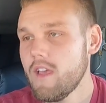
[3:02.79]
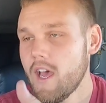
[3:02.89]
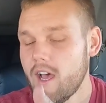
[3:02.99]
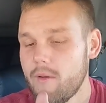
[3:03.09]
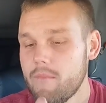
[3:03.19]

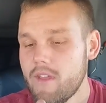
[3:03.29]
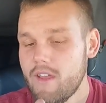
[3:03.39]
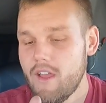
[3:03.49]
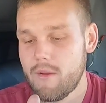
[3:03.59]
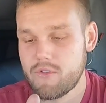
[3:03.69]
I'm
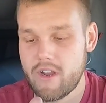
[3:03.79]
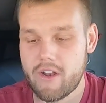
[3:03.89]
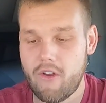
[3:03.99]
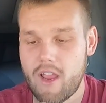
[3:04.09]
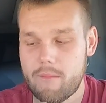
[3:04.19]
trying
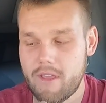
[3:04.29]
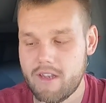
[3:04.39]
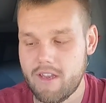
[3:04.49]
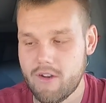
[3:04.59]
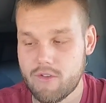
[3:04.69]
to cram
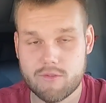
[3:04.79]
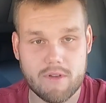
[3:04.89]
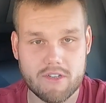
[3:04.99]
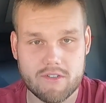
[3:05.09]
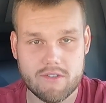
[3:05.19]
in, as
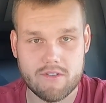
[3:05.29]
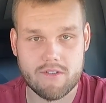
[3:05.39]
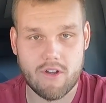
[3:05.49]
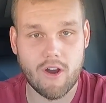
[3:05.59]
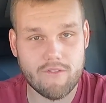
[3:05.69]
much
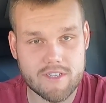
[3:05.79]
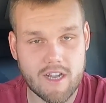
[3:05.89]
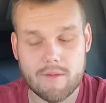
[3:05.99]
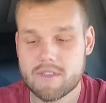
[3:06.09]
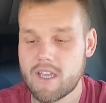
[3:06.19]
harvest
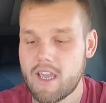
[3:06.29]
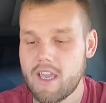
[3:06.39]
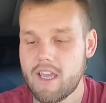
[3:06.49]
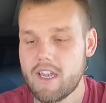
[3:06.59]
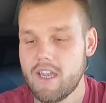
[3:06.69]
time as I
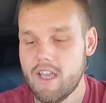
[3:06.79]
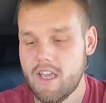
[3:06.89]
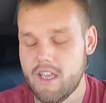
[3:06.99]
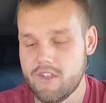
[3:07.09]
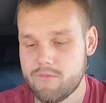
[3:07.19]
can,
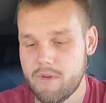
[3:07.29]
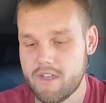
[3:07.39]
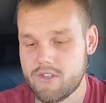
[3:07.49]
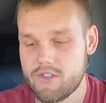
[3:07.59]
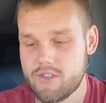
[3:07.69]
as
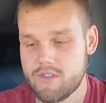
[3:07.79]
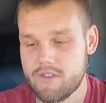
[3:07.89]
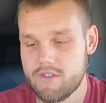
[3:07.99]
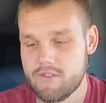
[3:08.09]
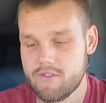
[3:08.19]
much,
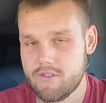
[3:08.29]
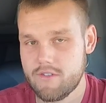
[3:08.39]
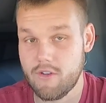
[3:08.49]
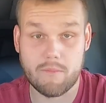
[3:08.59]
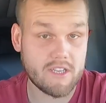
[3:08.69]

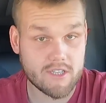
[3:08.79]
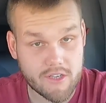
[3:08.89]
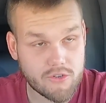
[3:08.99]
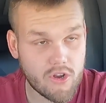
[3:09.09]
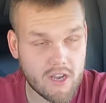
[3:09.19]

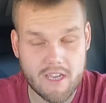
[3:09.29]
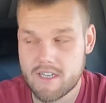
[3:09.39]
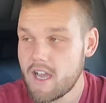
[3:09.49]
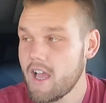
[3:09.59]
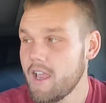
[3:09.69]
basically trucking
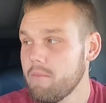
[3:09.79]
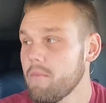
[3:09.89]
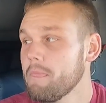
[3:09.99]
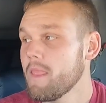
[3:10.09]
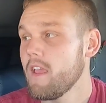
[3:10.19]
time
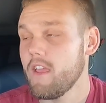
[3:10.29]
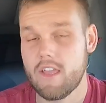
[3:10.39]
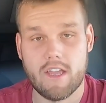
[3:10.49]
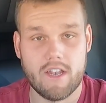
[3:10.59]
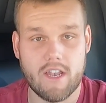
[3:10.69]

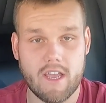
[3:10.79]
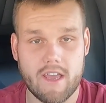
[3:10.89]
and,